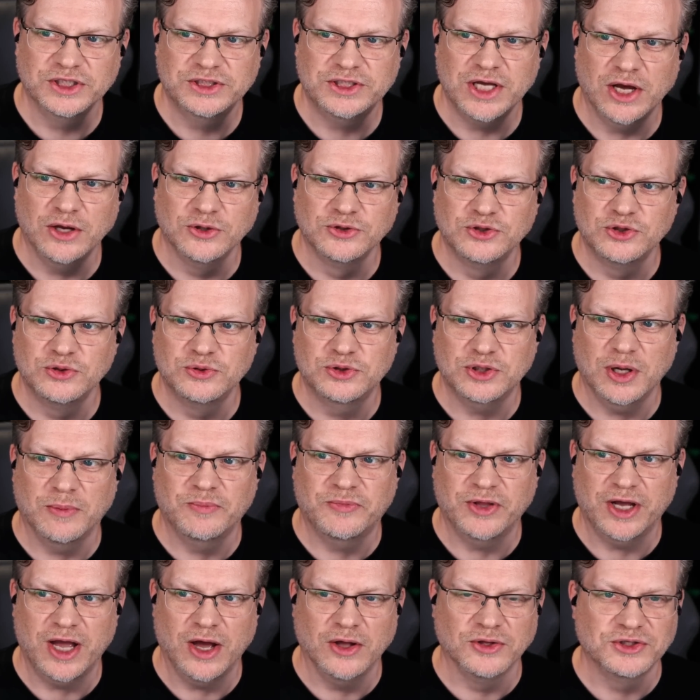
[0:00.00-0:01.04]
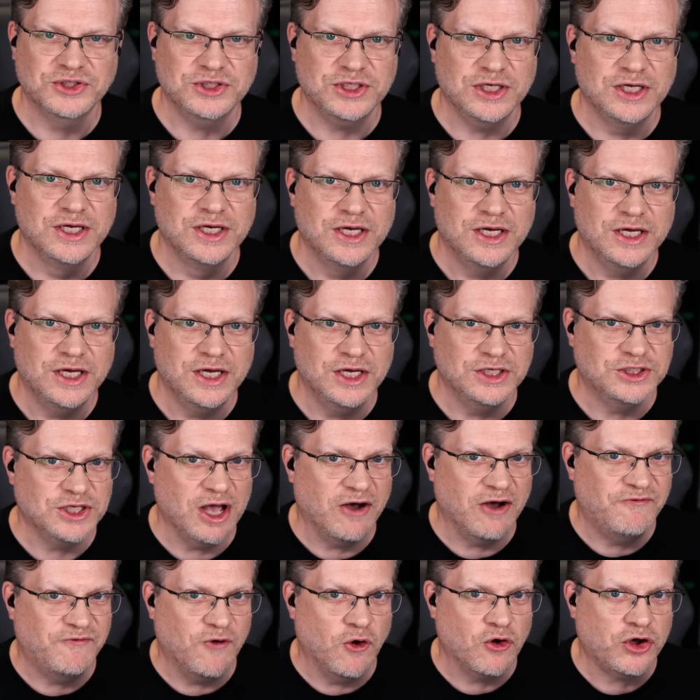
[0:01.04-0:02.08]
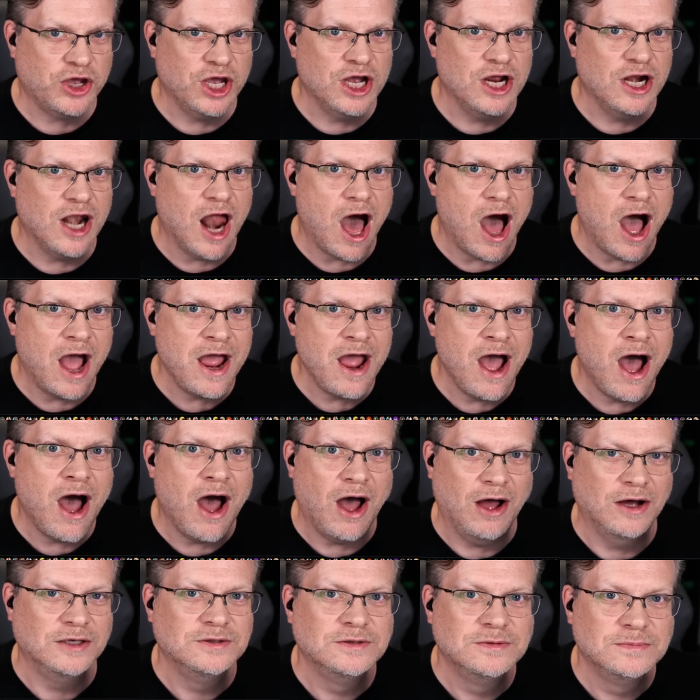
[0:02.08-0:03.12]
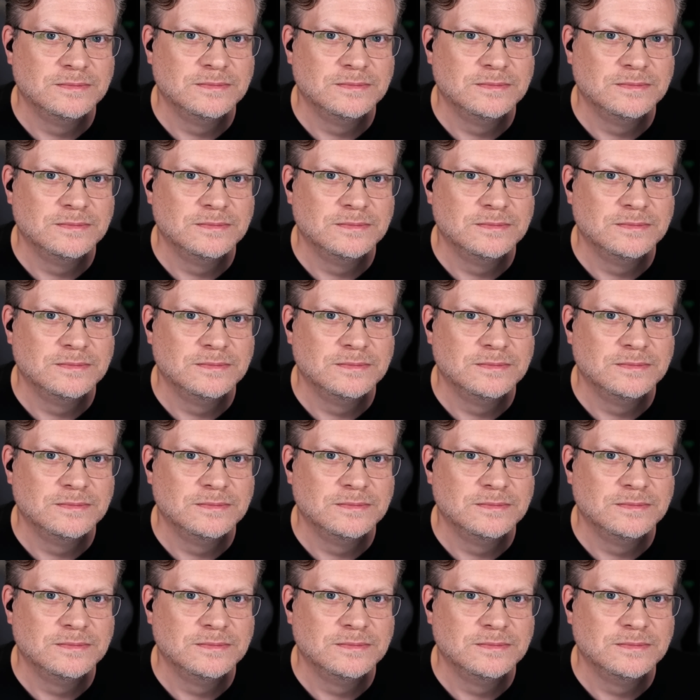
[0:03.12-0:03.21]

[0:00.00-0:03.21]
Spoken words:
that tells you something else is a fucking liar.